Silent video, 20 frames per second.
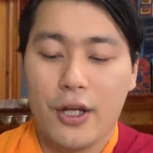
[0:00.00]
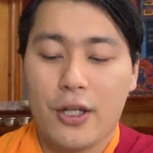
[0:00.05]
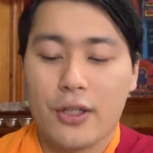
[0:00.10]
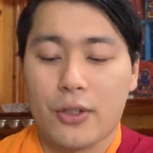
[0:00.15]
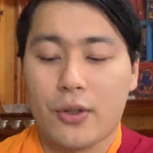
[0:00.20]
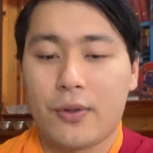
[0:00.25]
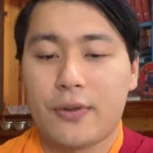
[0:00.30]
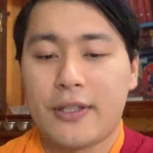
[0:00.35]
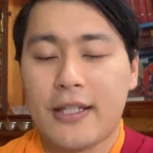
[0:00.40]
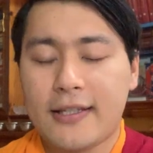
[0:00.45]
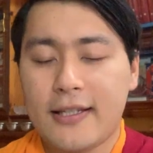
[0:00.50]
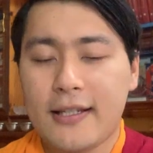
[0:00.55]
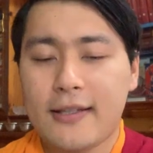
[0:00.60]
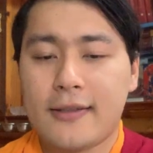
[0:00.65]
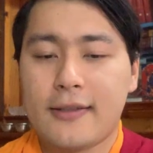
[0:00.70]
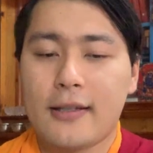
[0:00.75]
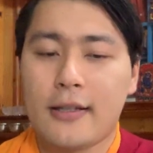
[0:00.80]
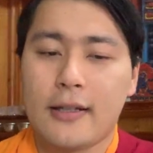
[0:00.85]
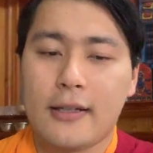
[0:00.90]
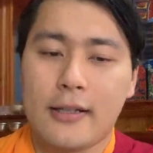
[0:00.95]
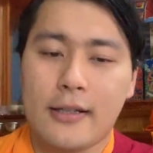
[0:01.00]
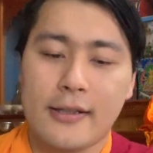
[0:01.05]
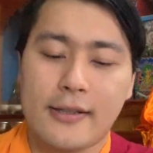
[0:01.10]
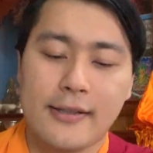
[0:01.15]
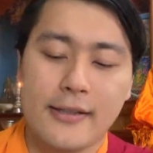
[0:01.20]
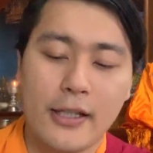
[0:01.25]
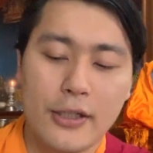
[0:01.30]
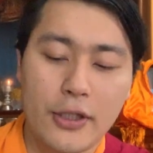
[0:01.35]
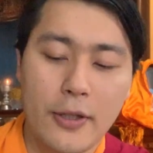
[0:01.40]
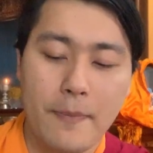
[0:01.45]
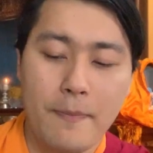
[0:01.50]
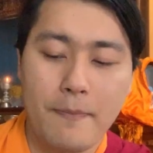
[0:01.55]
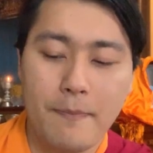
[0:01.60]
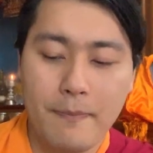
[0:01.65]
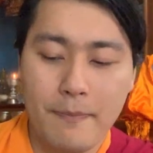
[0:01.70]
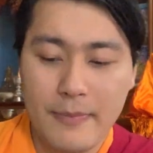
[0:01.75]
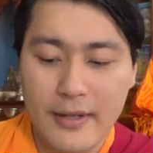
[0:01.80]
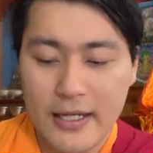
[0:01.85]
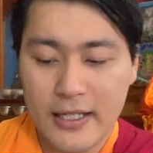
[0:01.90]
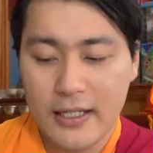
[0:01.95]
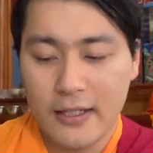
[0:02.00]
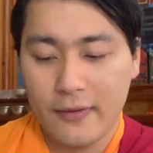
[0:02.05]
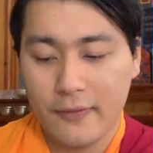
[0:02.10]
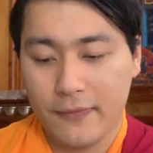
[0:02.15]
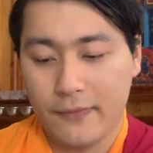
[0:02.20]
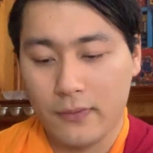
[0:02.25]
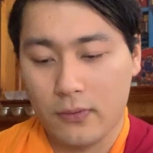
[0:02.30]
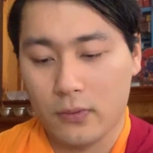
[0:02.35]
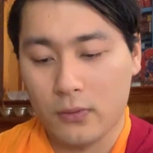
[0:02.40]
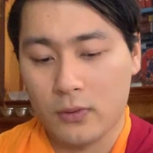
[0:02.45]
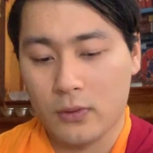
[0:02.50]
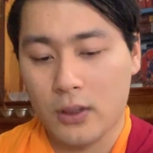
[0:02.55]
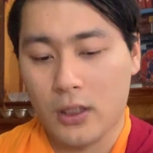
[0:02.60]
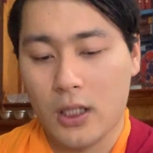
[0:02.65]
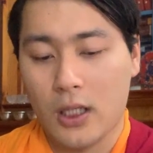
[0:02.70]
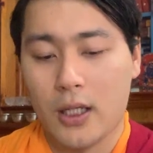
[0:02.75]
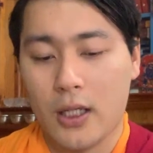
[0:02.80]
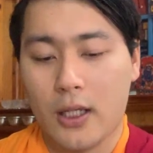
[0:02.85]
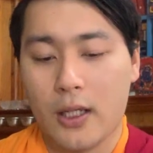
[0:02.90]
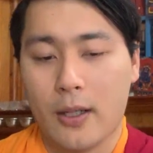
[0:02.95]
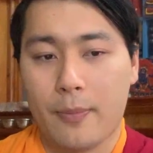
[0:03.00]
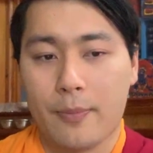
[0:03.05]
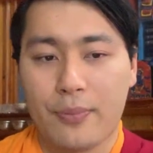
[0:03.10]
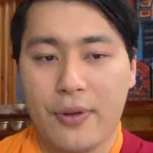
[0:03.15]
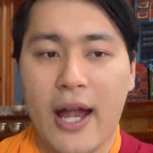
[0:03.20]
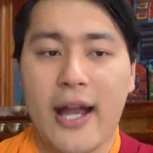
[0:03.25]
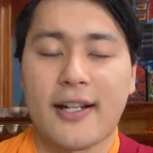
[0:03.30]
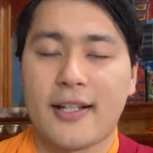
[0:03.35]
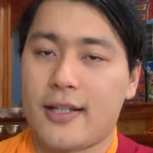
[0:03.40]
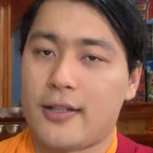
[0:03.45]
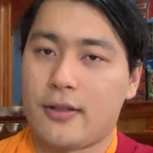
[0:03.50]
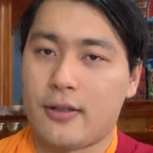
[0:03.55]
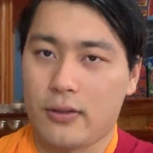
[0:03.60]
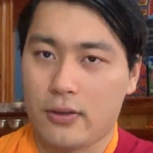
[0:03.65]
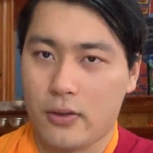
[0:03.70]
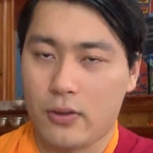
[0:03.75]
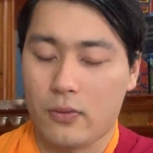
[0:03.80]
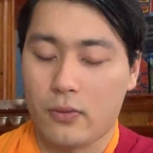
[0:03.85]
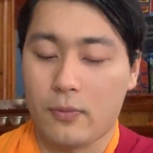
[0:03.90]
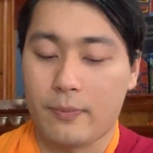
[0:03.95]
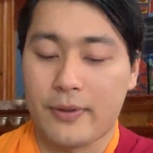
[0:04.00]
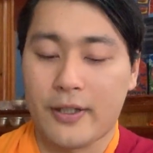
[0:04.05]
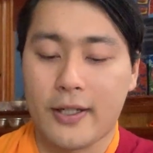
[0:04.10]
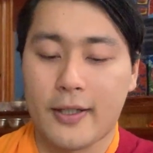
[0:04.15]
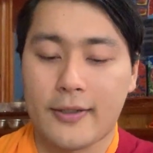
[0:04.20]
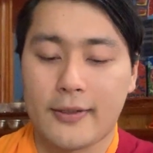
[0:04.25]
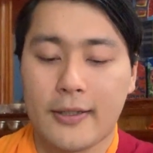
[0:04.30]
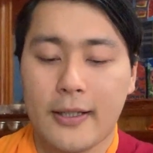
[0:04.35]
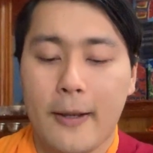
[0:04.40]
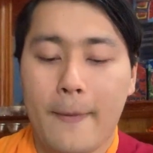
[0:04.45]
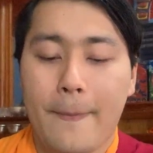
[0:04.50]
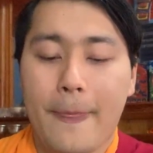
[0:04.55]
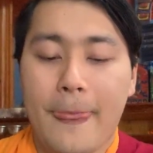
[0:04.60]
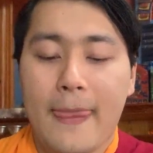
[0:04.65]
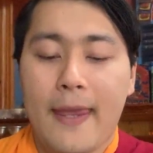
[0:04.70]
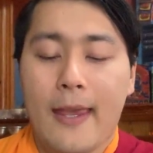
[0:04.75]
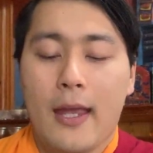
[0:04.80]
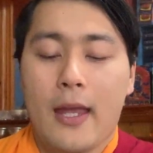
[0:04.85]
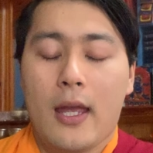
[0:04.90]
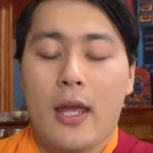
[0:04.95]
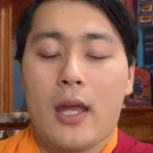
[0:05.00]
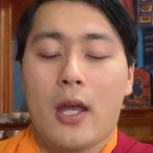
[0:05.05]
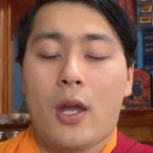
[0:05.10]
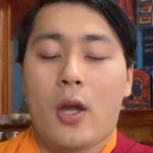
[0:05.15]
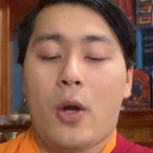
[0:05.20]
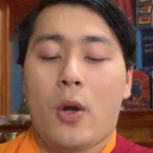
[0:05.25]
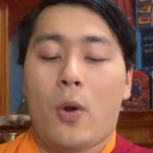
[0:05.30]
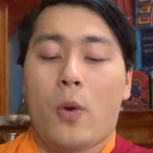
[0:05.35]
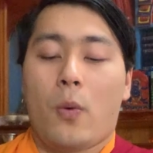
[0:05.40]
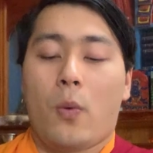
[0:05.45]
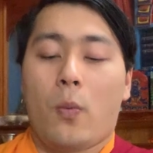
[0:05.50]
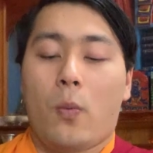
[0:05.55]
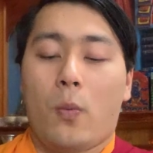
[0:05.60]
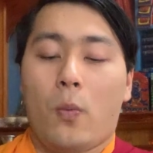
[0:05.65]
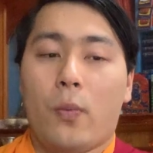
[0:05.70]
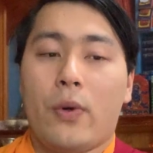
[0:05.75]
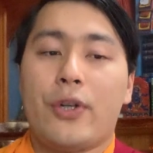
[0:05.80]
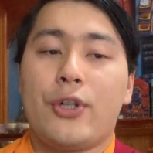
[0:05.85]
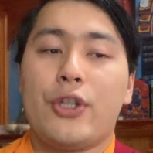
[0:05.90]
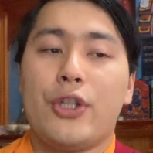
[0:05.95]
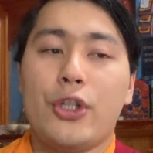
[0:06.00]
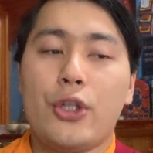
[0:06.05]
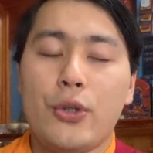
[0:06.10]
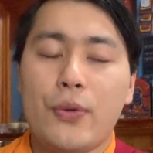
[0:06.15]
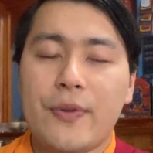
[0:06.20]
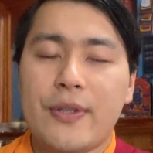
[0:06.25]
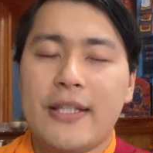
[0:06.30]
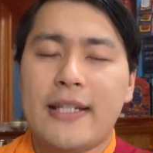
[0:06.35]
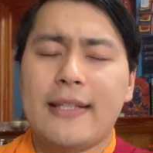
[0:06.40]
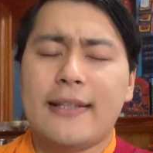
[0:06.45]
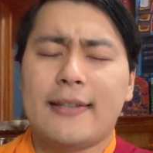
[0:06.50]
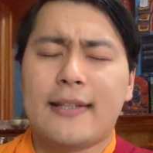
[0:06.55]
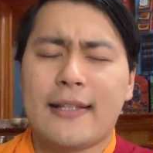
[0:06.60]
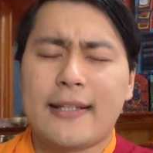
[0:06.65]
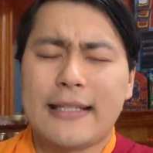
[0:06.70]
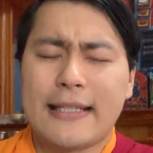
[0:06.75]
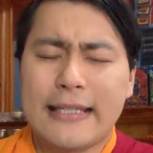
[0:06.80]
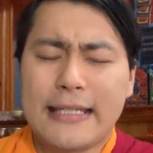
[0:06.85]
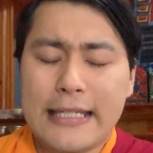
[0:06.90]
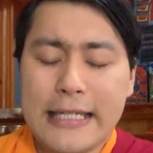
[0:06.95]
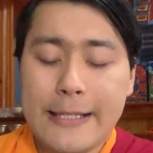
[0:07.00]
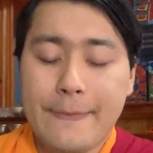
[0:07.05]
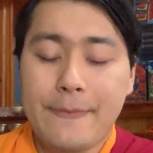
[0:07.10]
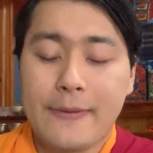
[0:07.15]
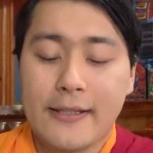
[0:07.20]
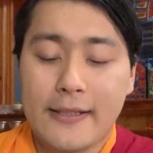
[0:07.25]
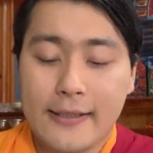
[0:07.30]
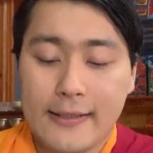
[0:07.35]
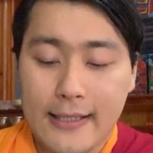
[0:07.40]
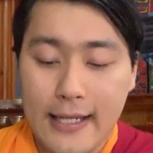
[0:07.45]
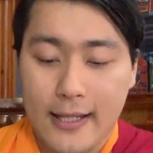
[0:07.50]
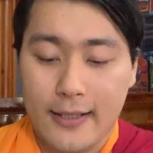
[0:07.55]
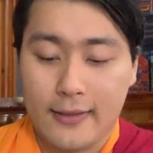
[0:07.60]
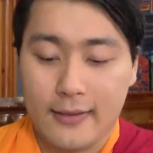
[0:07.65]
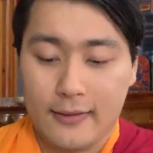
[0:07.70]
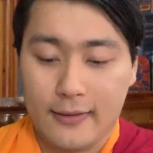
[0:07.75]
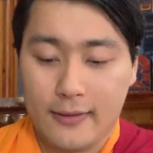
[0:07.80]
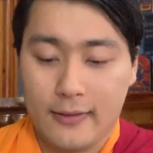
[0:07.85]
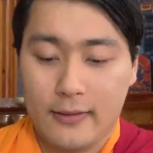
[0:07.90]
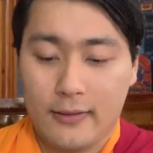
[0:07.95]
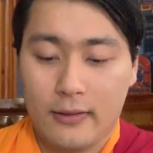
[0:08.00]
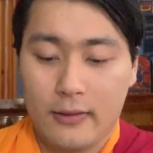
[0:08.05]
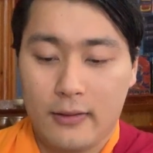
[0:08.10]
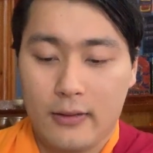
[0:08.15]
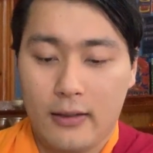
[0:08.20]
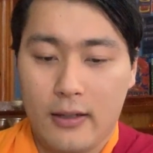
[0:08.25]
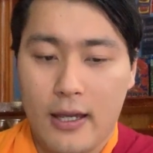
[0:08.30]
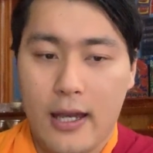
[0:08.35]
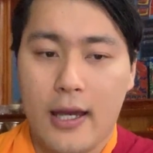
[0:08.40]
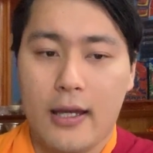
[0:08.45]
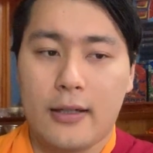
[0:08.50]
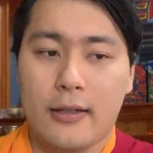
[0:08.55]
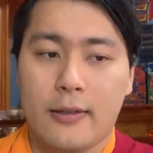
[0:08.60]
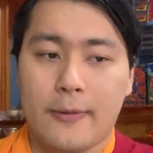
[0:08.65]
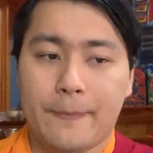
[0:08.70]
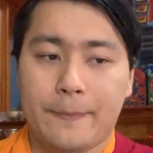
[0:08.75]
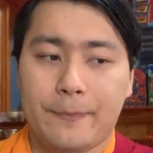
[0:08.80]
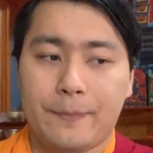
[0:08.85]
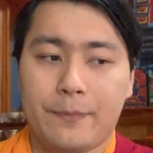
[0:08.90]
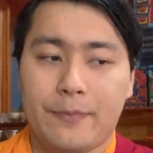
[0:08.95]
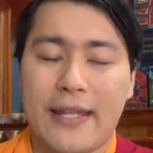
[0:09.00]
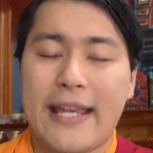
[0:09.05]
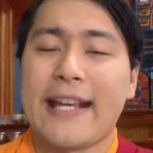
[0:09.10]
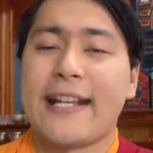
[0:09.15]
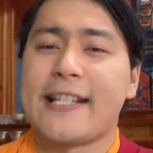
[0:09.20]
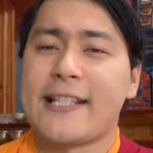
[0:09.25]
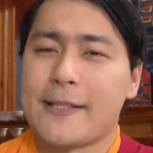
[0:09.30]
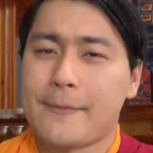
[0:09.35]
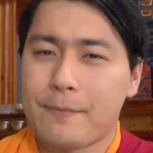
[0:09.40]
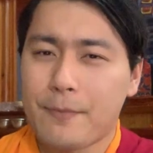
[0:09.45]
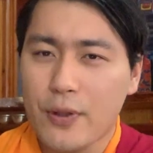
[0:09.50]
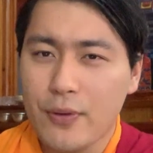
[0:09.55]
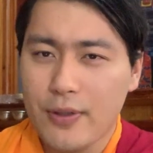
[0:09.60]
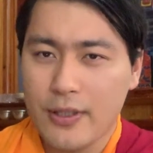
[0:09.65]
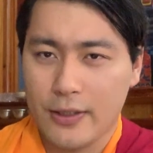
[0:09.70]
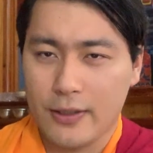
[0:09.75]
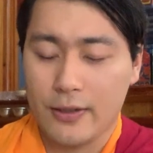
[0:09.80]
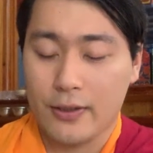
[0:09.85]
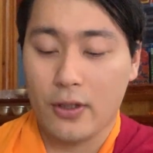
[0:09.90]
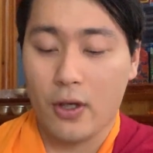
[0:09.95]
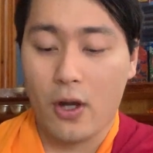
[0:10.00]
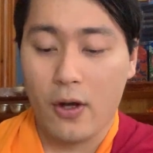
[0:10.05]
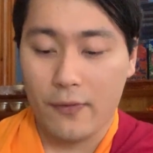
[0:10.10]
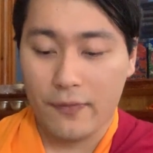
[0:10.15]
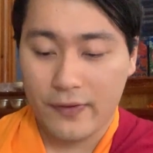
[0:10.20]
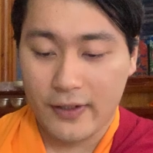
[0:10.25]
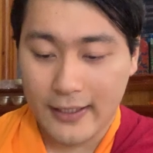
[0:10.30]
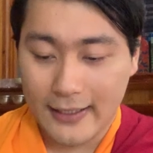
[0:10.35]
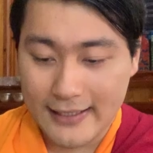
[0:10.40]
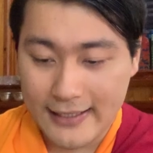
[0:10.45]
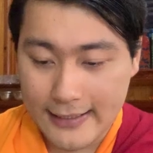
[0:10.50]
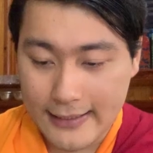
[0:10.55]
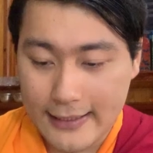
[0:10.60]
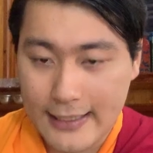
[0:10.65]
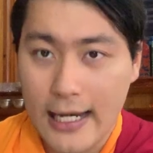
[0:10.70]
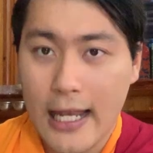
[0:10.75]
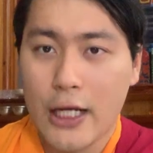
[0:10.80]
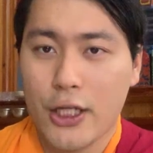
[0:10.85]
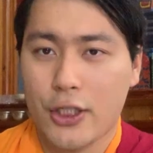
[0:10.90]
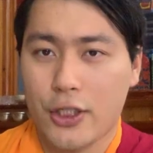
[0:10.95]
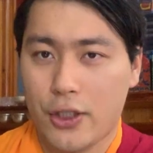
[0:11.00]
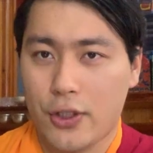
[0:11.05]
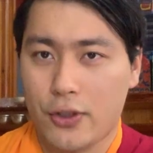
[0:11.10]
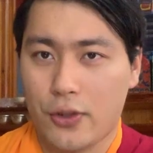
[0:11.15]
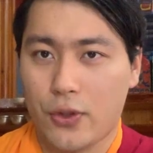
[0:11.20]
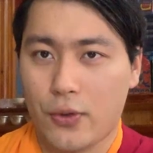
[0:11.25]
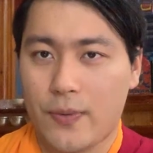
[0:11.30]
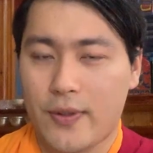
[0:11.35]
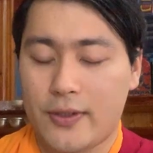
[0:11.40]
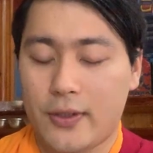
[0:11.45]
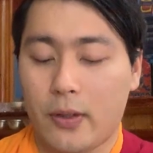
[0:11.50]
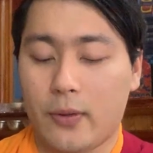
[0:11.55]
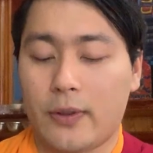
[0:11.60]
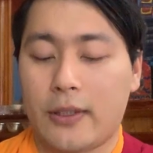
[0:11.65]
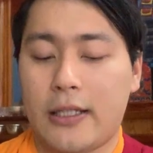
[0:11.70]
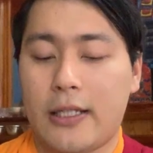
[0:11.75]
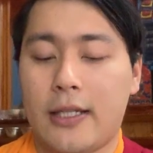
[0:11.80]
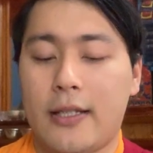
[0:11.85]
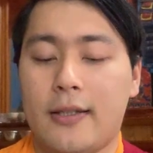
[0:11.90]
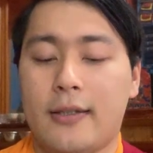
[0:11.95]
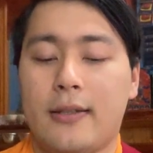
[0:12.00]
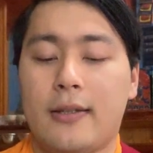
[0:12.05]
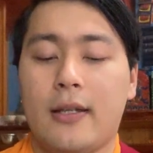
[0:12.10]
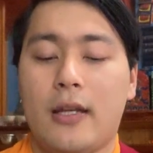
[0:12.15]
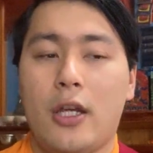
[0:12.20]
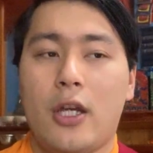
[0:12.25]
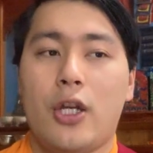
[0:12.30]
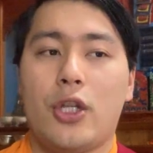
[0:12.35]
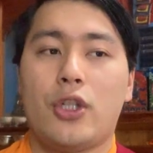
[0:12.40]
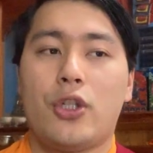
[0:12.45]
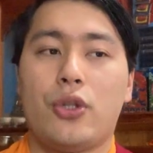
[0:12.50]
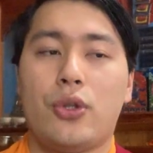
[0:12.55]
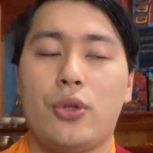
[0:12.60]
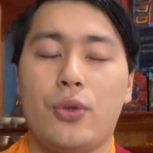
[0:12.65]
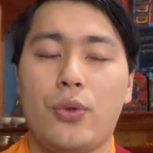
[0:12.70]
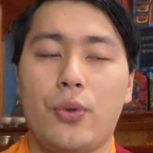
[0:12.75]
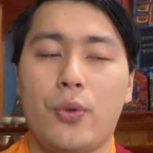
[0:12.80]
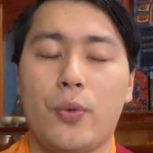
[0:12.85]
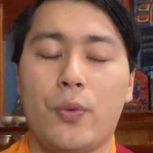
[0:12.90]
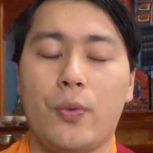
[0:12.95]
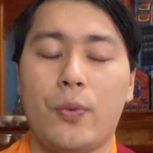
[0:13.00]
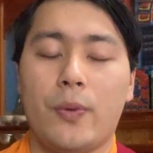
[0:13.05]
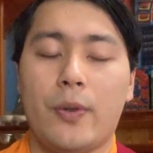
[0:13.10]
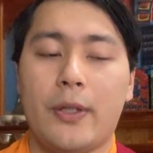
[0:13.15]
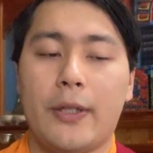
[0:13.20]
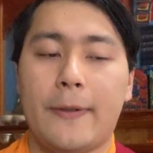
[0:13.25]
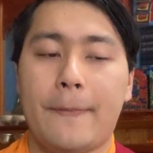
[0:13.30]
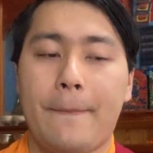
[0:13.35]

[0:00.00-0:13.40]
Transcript: So this is such a meaningful practice to do, because we're using the deep sense and experience of connection to His Holiness to